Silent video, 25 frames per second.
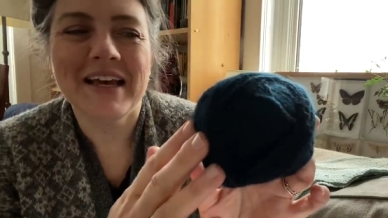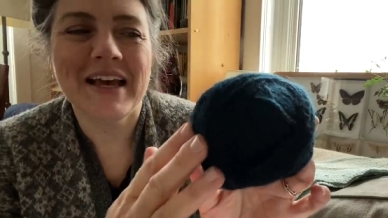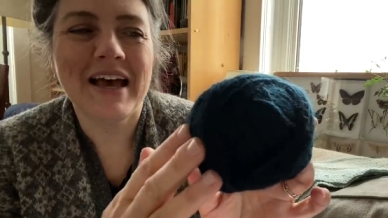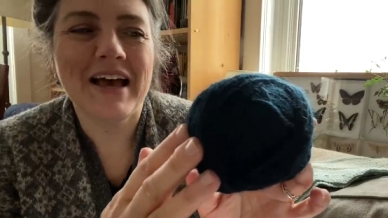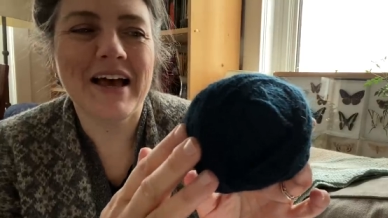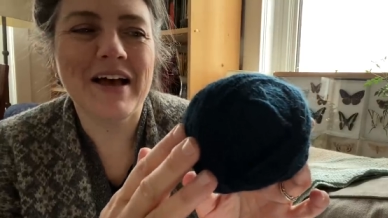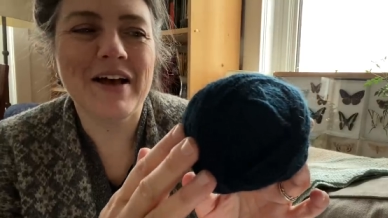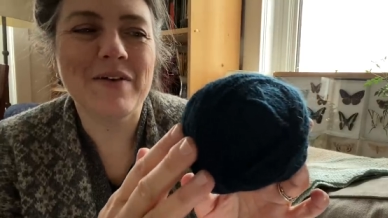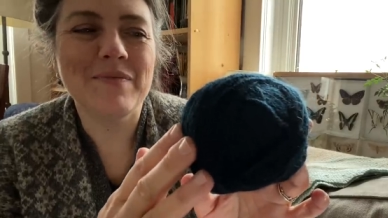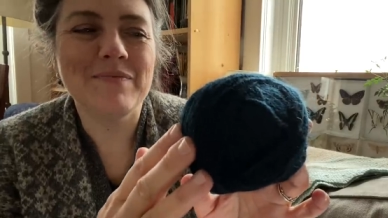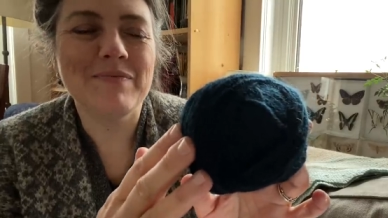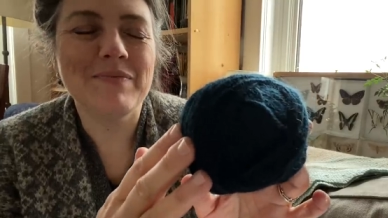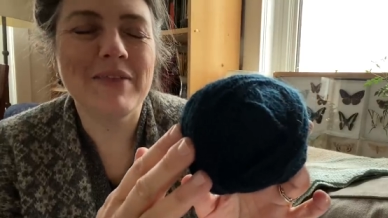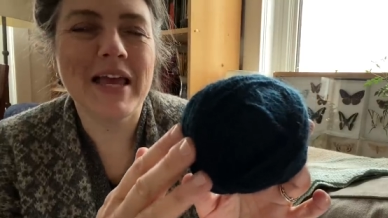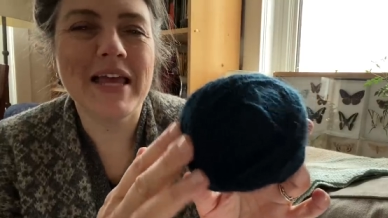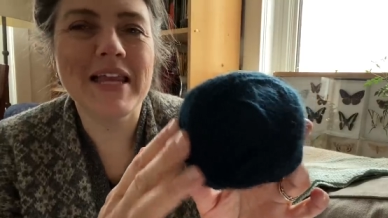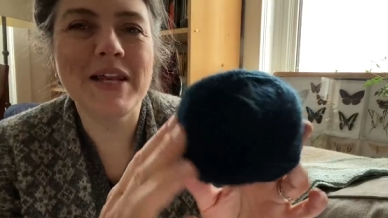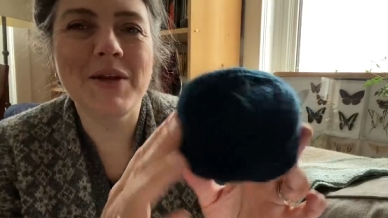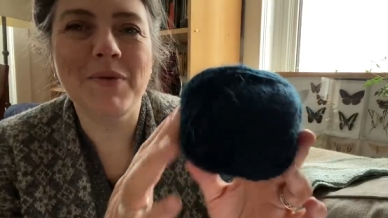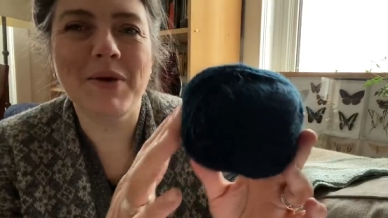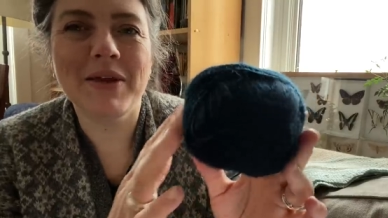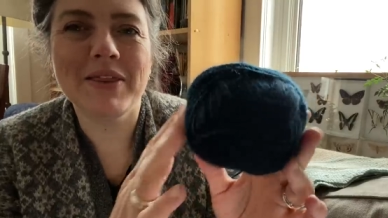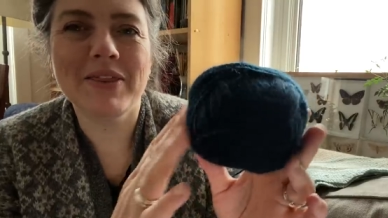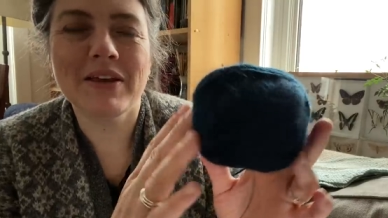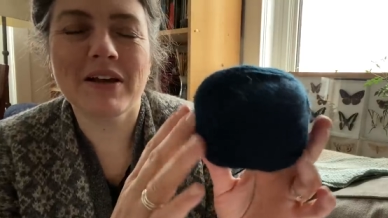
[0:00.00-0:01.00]
um,
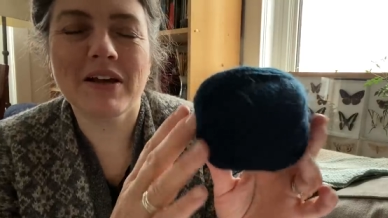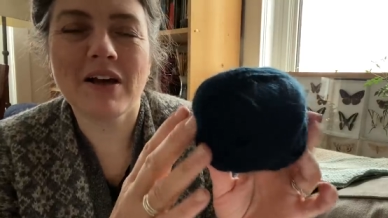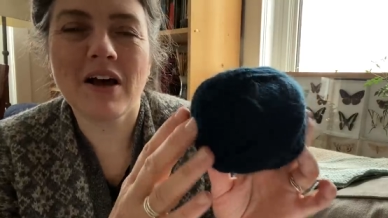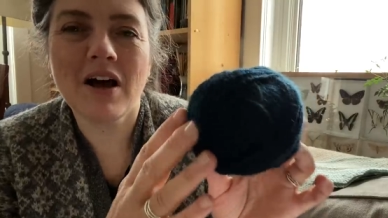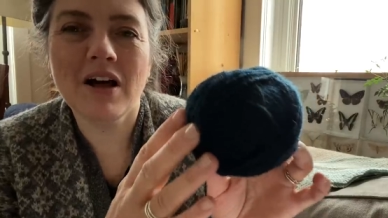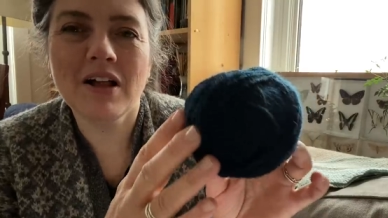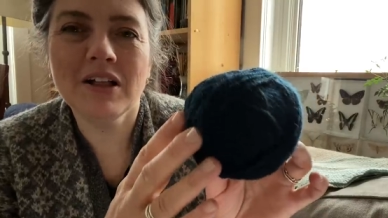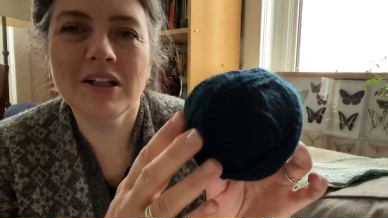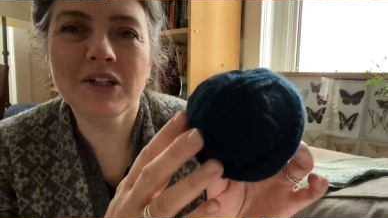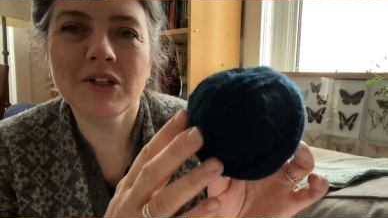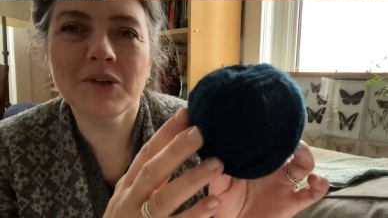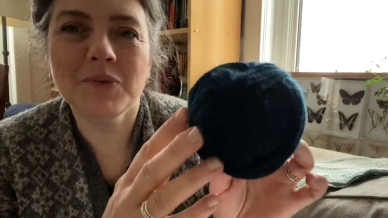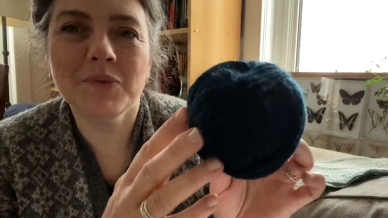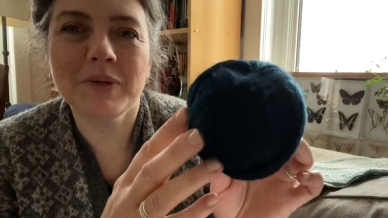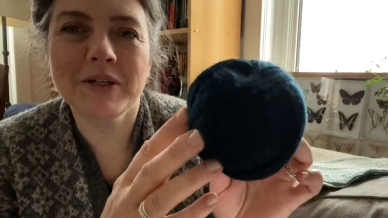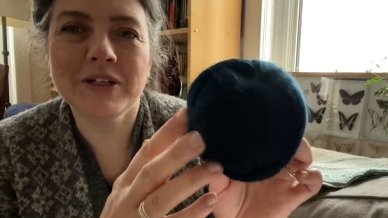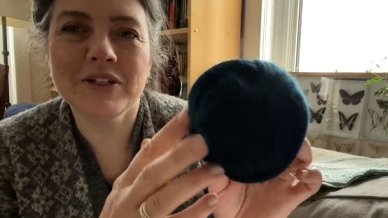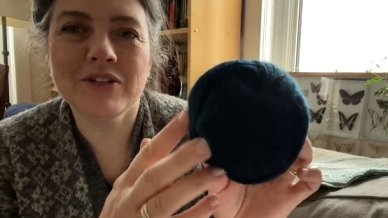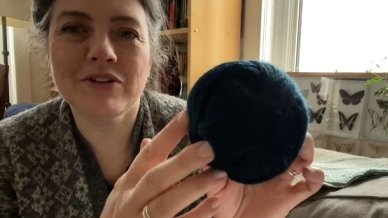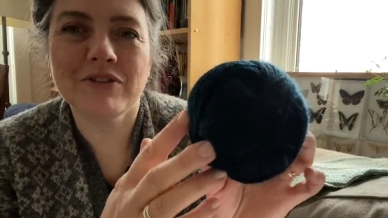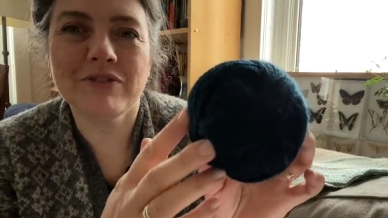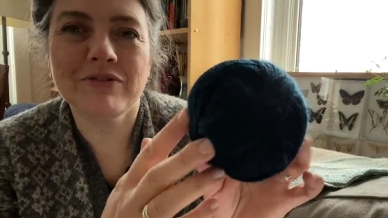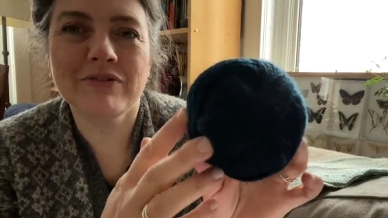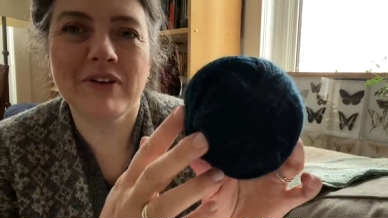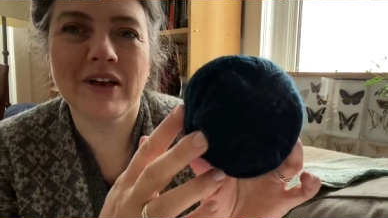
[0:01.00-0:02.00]
anyway, the color
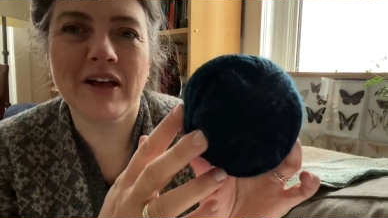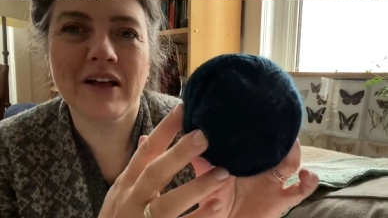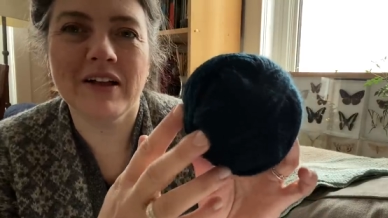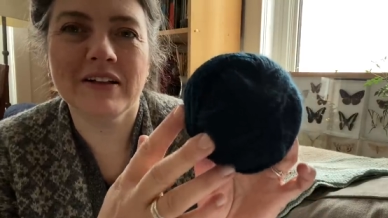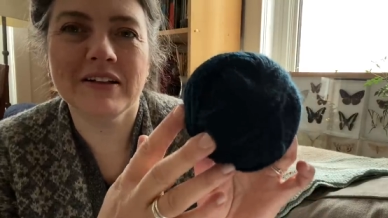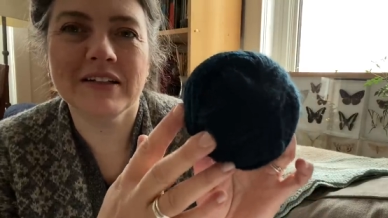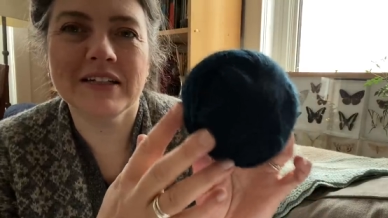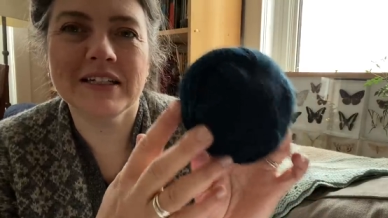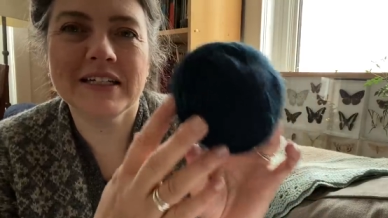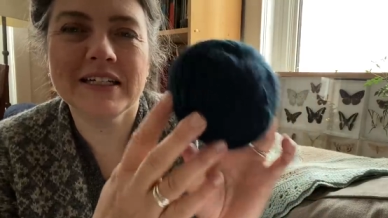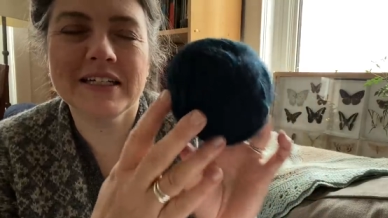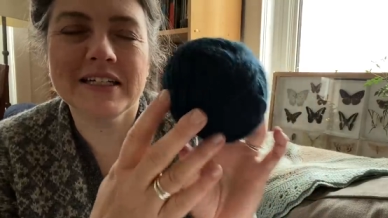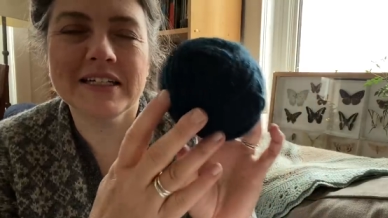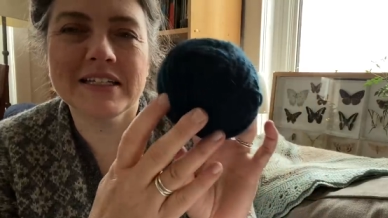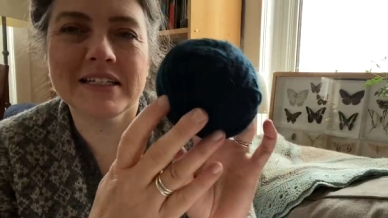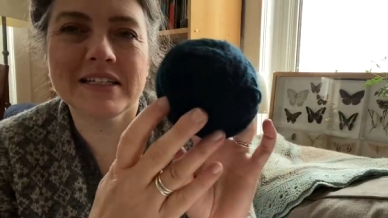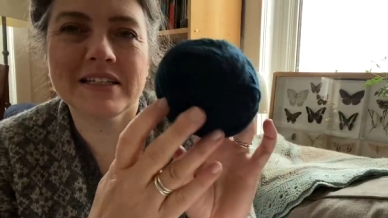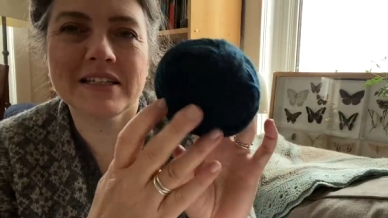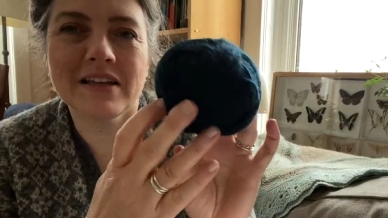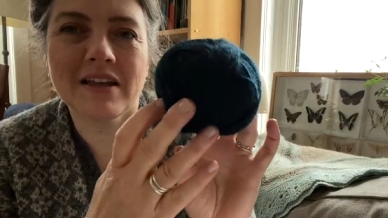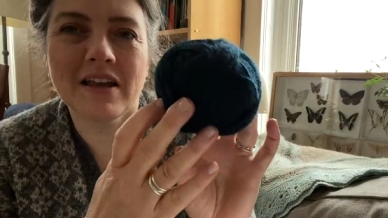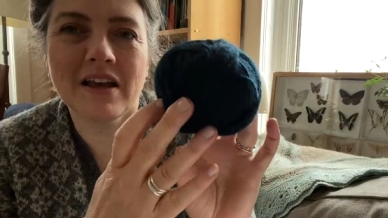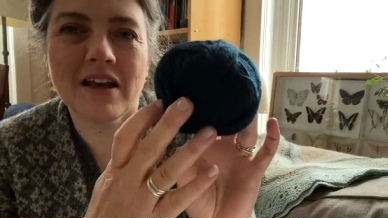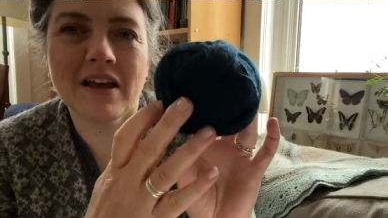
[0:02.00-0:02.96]
Winterfell is